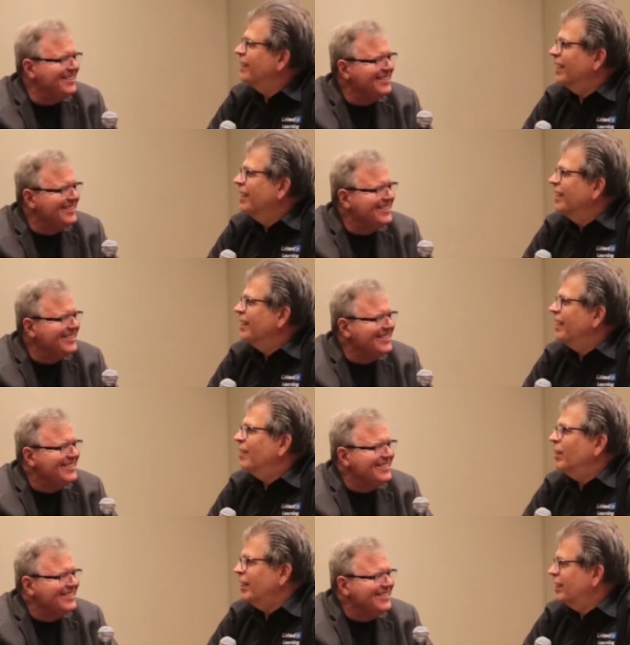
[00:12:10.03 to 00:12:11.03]
Speaker 1: yeah, yeah.
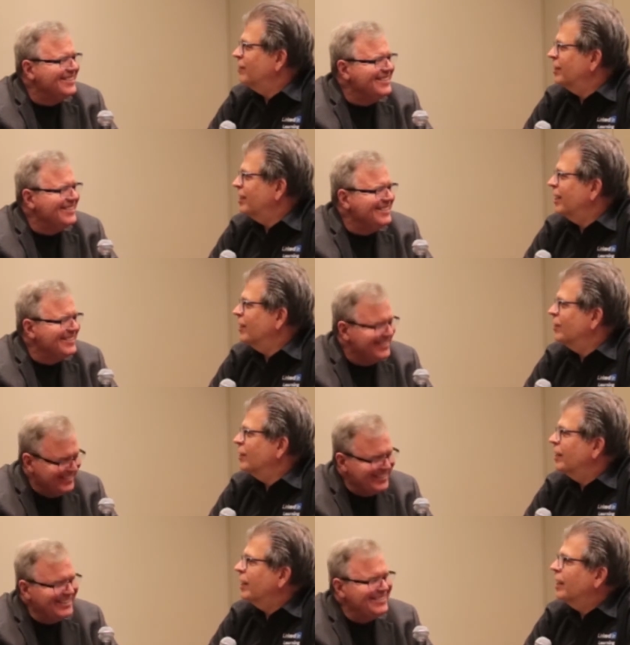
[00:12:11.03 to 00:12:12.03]
By the time this airs,
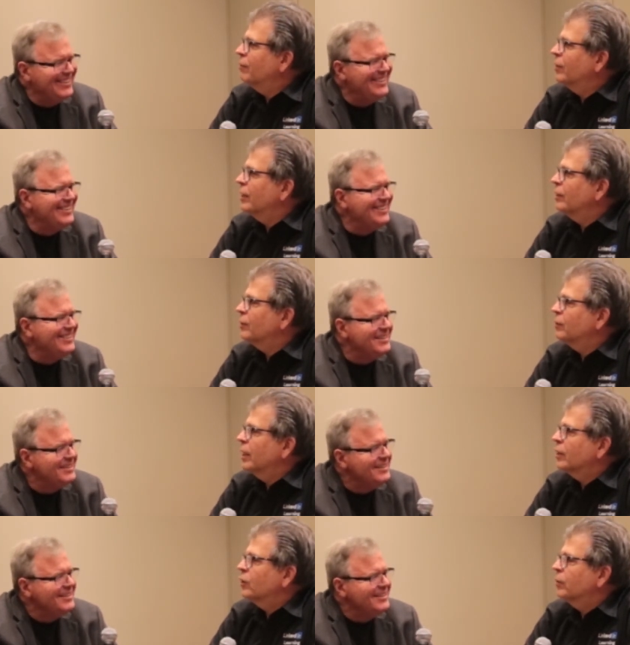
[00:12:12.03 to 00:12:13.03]
yeah. and I'm doing some
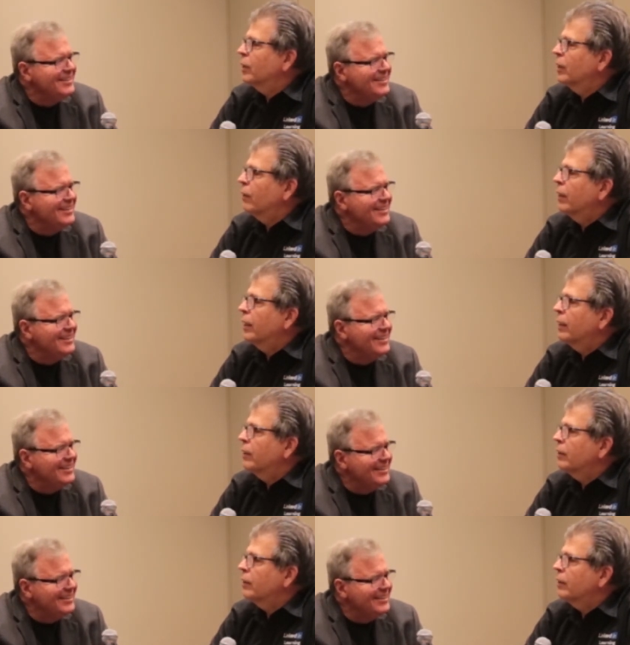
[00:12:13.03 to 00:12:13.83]
talks tomorrow on